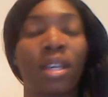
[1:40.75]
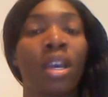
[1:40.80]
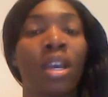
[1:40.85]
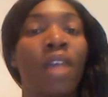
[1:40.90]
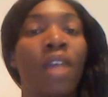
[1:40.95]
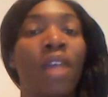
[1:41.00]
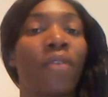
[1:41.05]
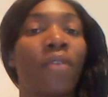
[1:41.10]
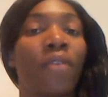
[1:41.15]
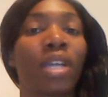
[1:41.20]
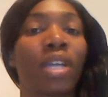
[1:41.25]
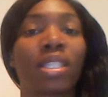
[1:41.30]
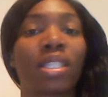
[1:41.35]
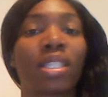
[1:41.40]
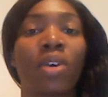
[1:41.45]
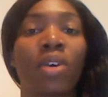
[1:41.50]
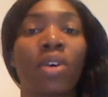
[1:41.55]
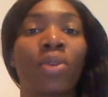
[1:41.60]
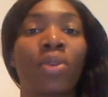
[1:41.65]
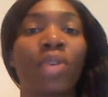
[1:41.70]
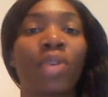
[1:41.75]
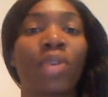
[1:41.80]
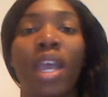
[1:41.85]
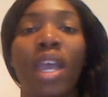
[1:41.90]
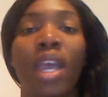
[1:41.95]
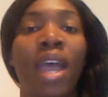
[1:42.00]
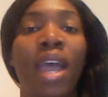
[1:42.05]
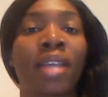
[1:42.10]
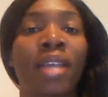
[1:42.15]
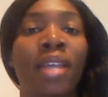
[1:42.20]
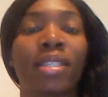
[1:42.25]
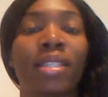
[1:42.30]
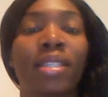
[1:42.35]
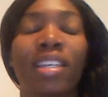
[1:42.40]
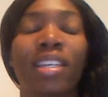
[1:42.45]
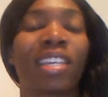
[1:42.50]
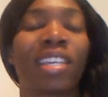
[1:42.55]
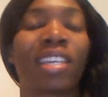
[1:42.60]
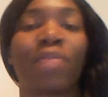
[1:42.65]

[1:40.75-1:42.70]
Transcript: for as long as it can be